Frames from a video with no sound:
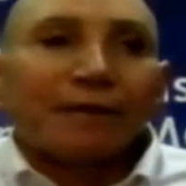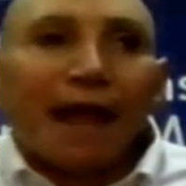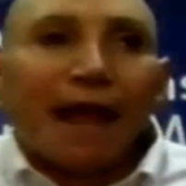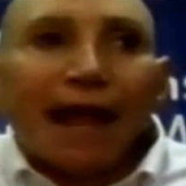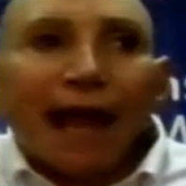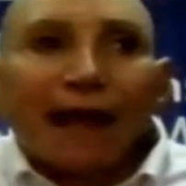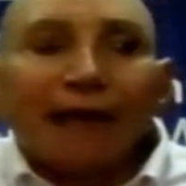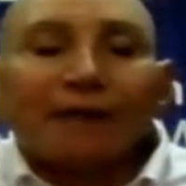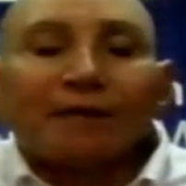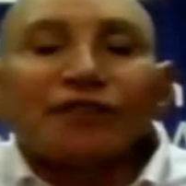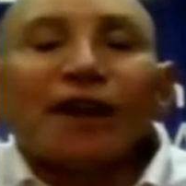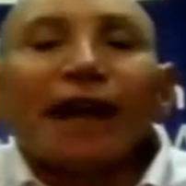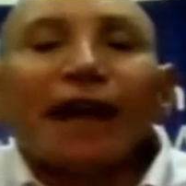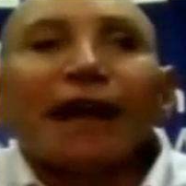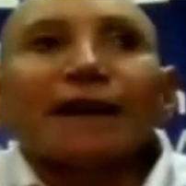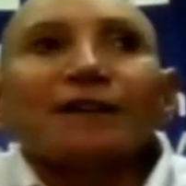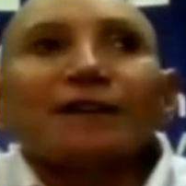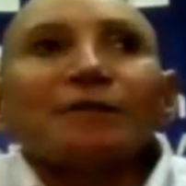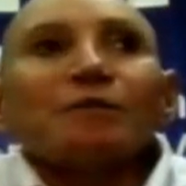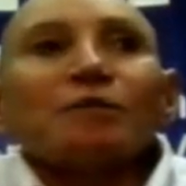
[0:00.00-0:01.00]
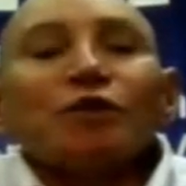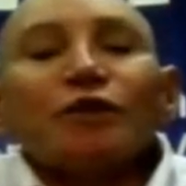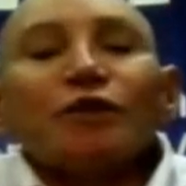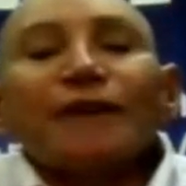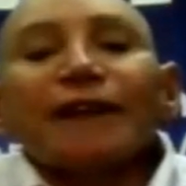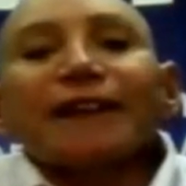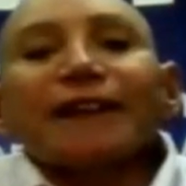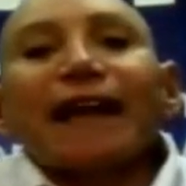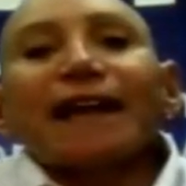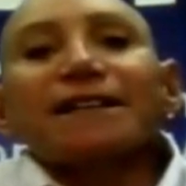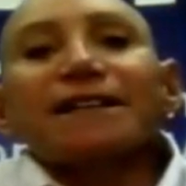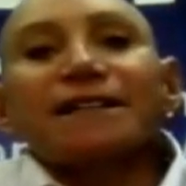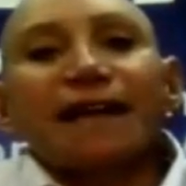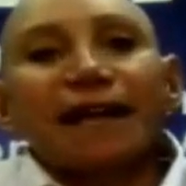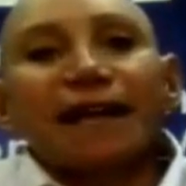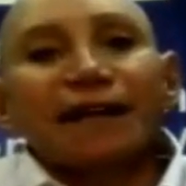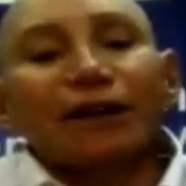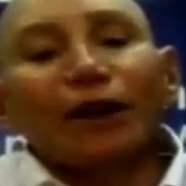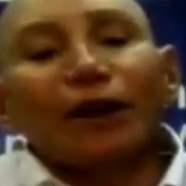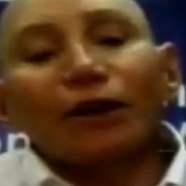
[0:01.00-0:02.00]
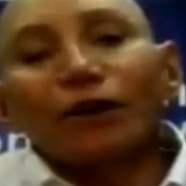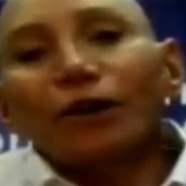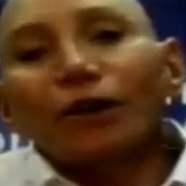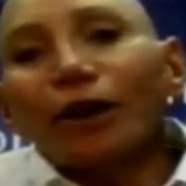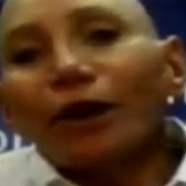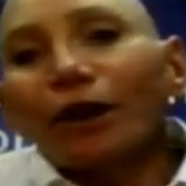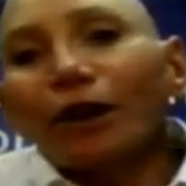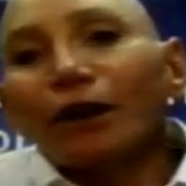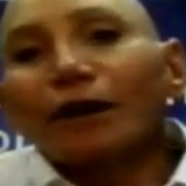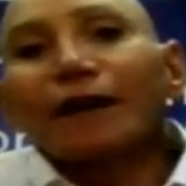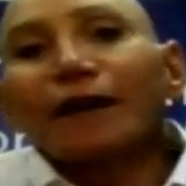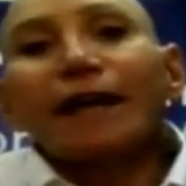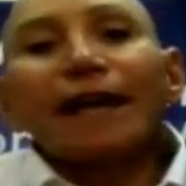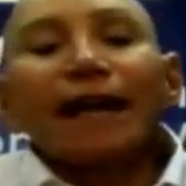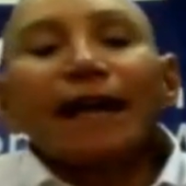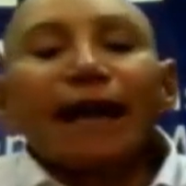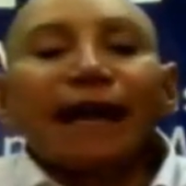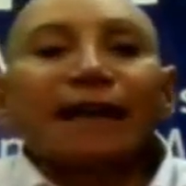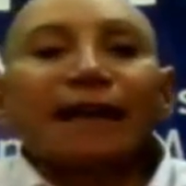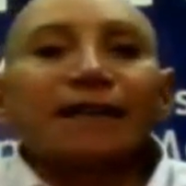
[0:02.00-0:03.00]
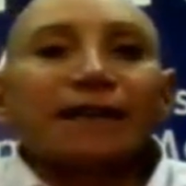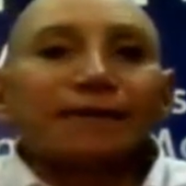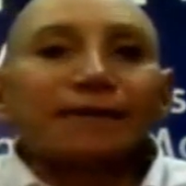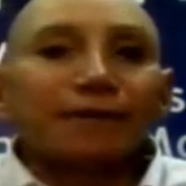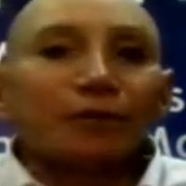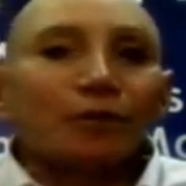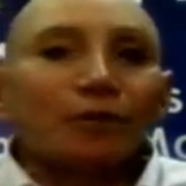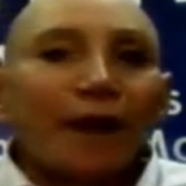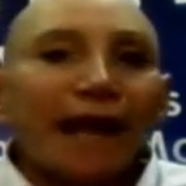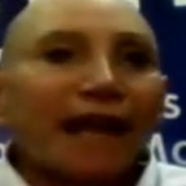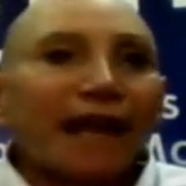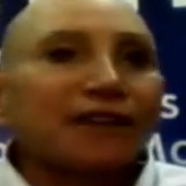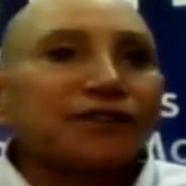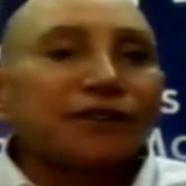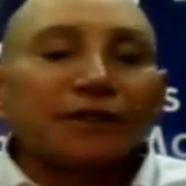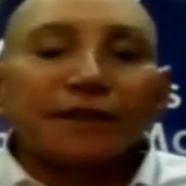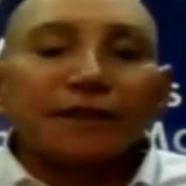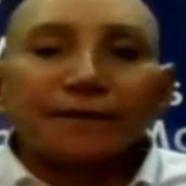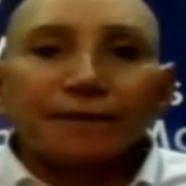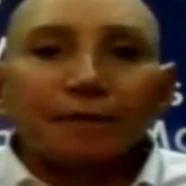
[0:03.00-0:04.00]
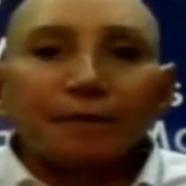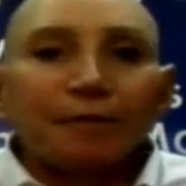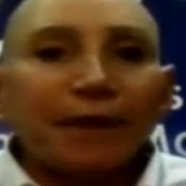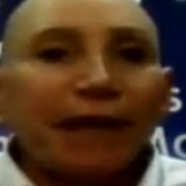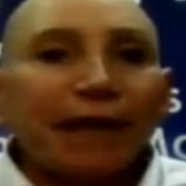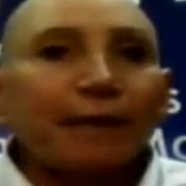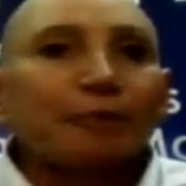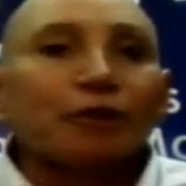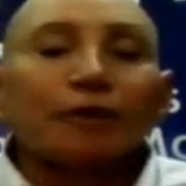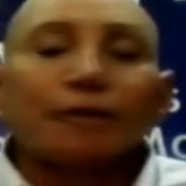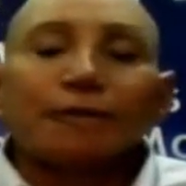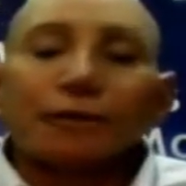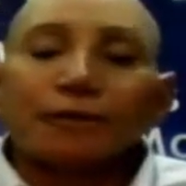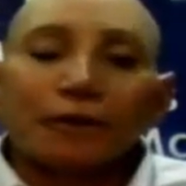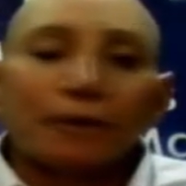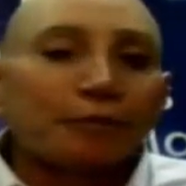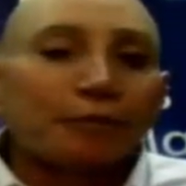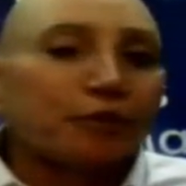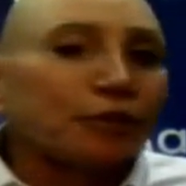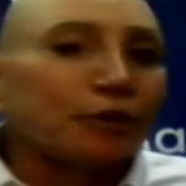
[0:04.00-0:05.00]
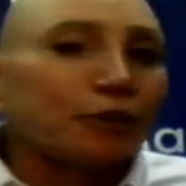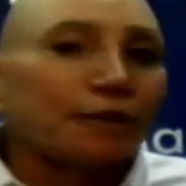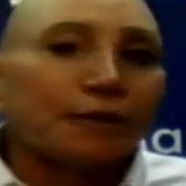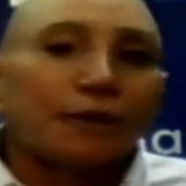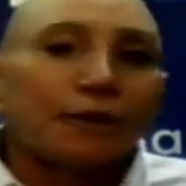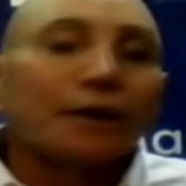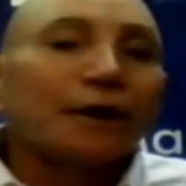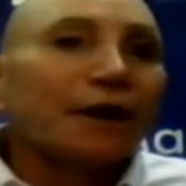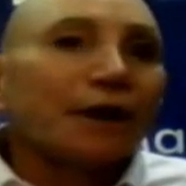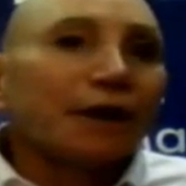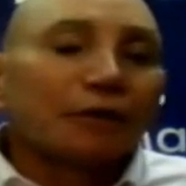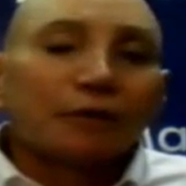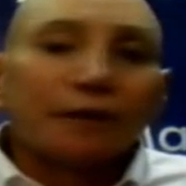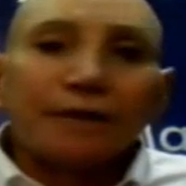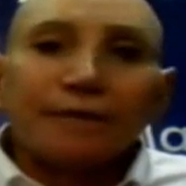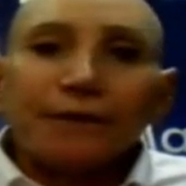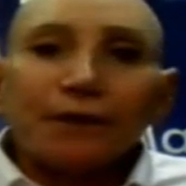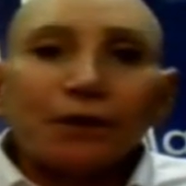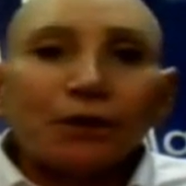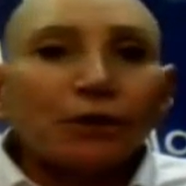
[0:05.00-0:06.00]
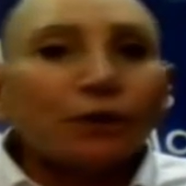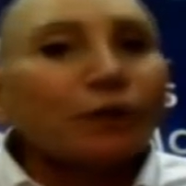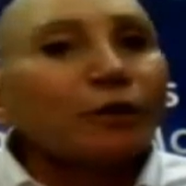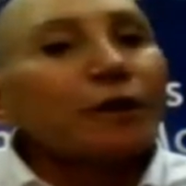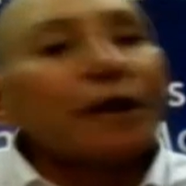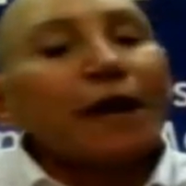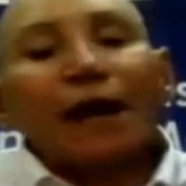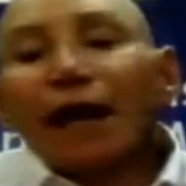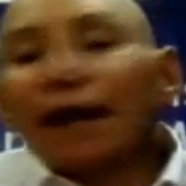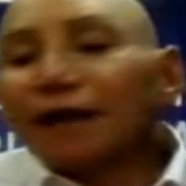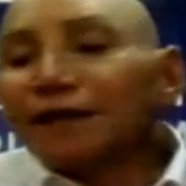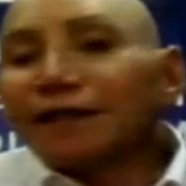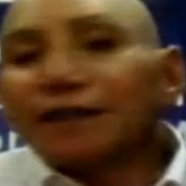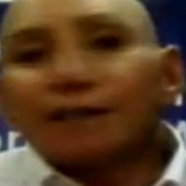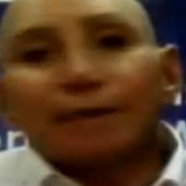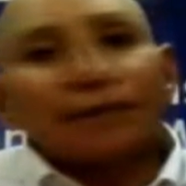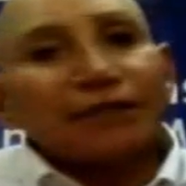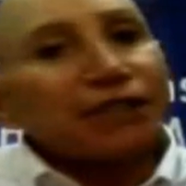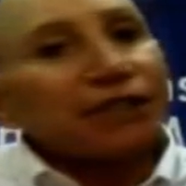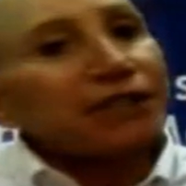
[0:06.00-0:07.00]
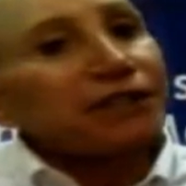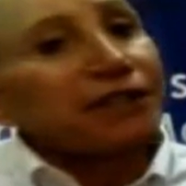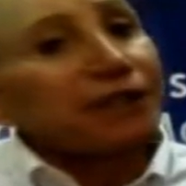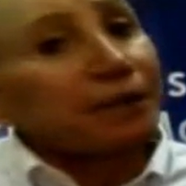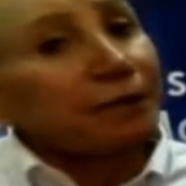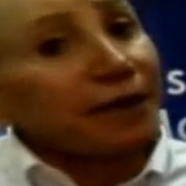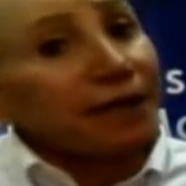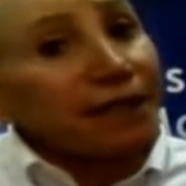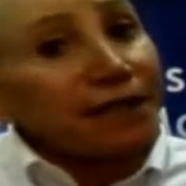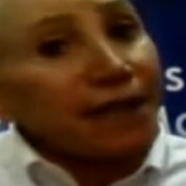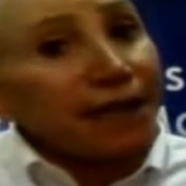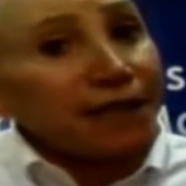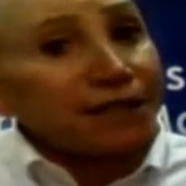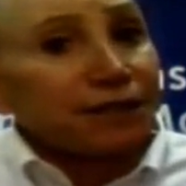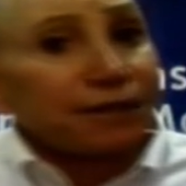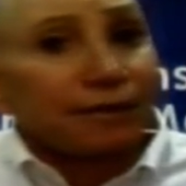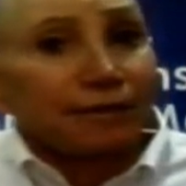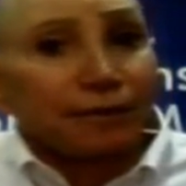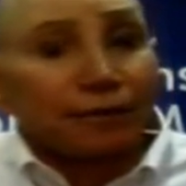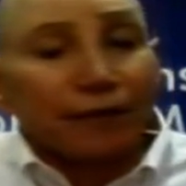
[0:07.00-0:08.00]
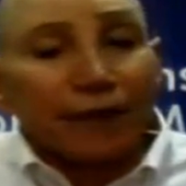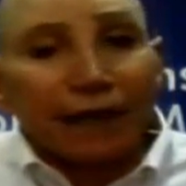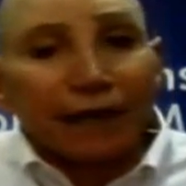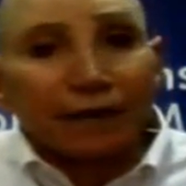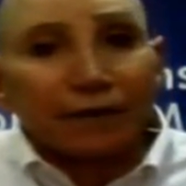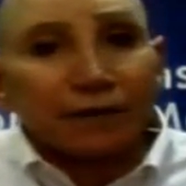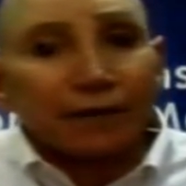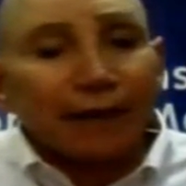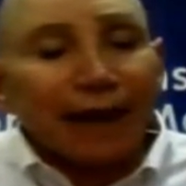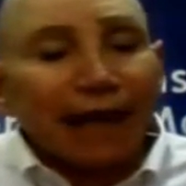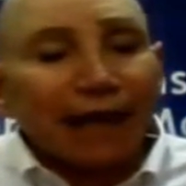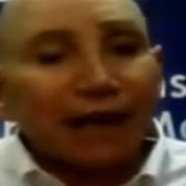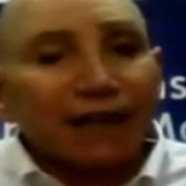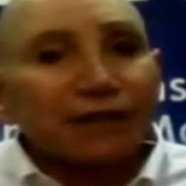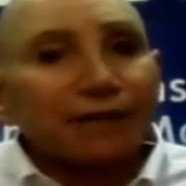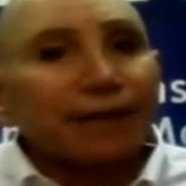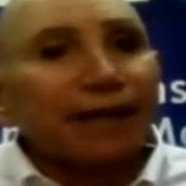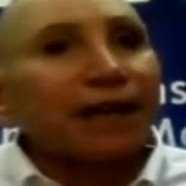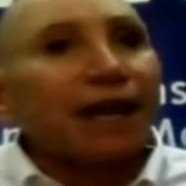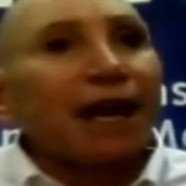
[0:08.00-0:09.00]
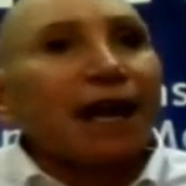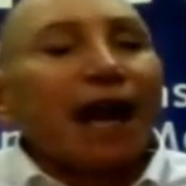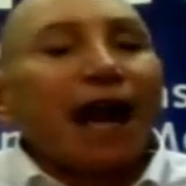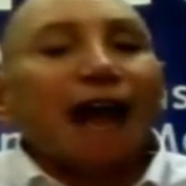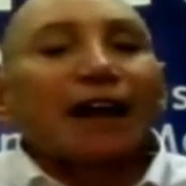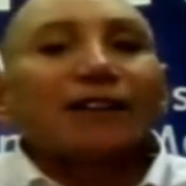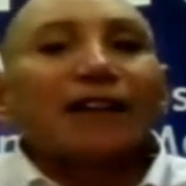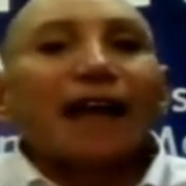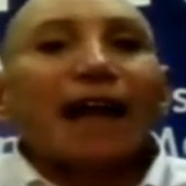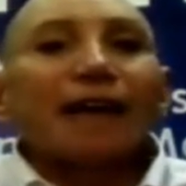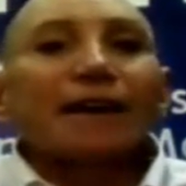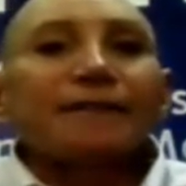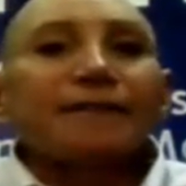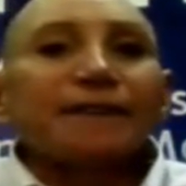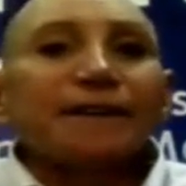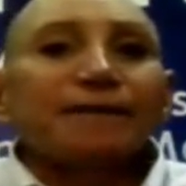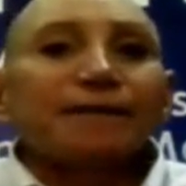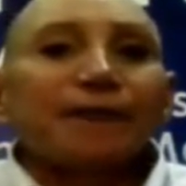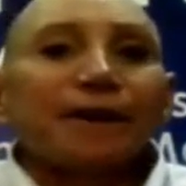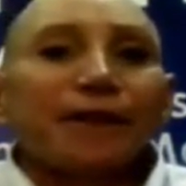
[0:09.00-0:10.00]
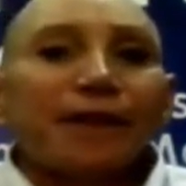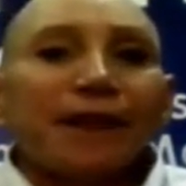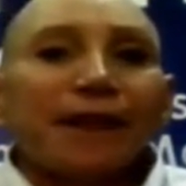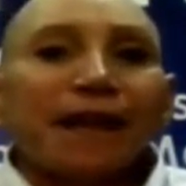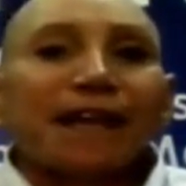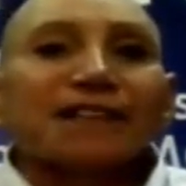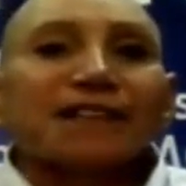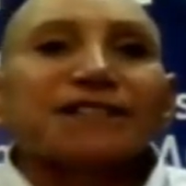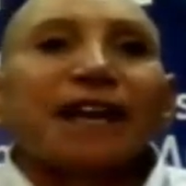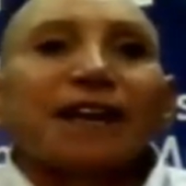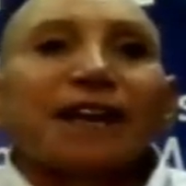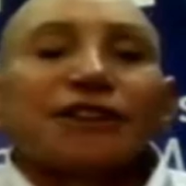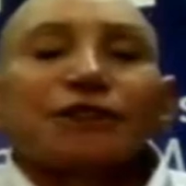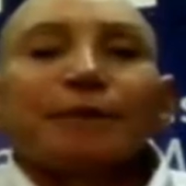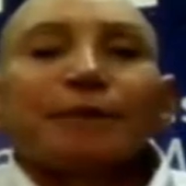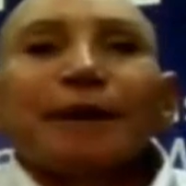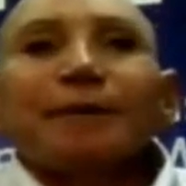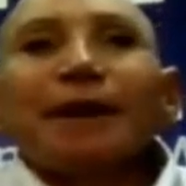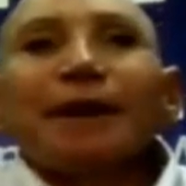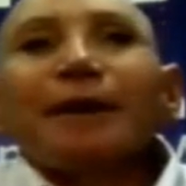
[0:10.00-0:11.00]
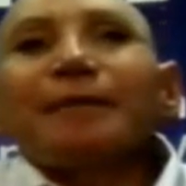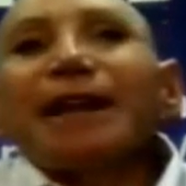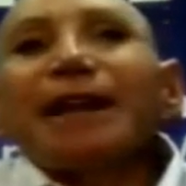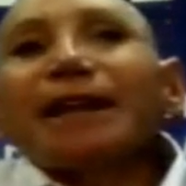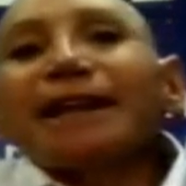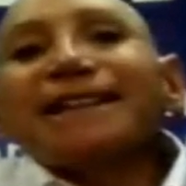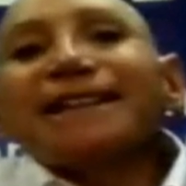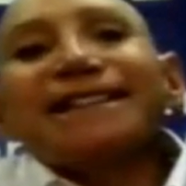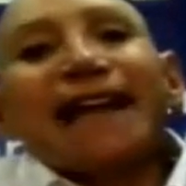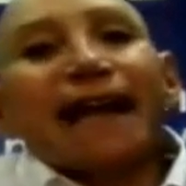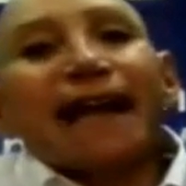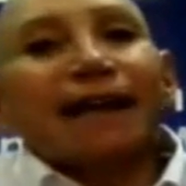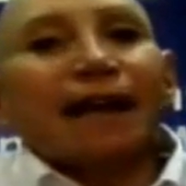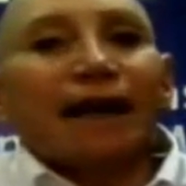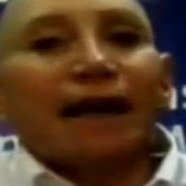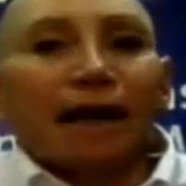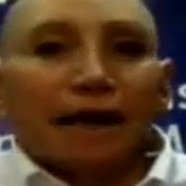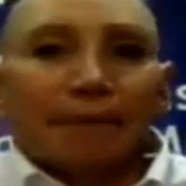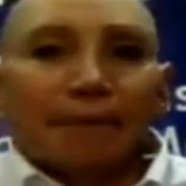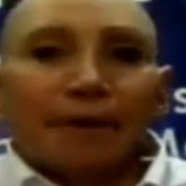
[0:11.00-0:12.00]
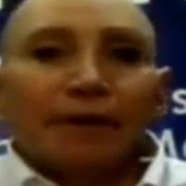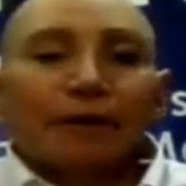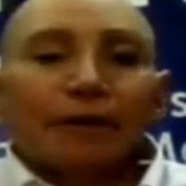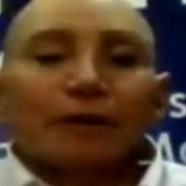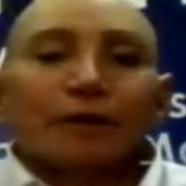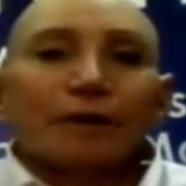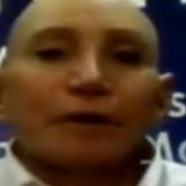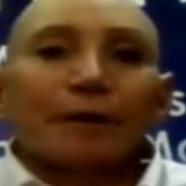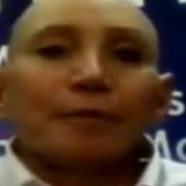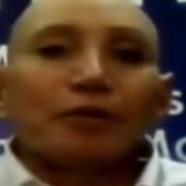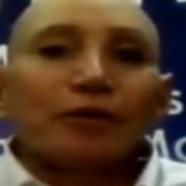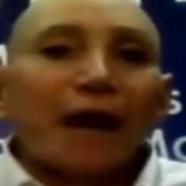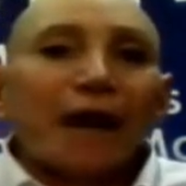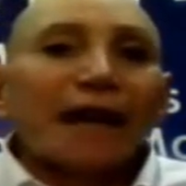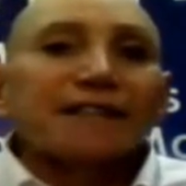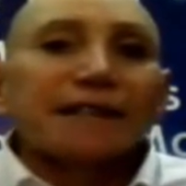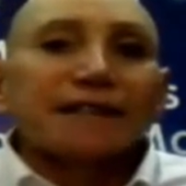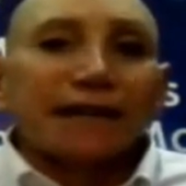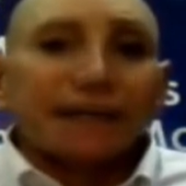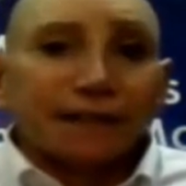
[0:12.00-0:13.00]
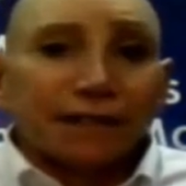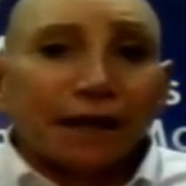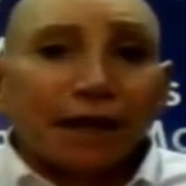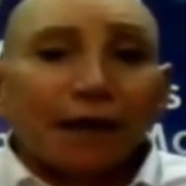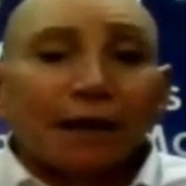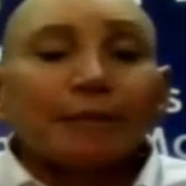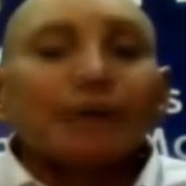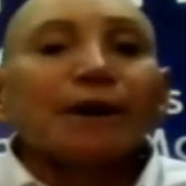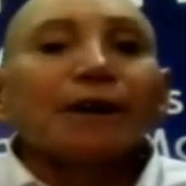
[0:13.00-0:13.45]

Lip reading: and moving that data along in different ways to different people for approval, review, disposition and retention for records management, a lot of different things. So we become like a data hub or a process hub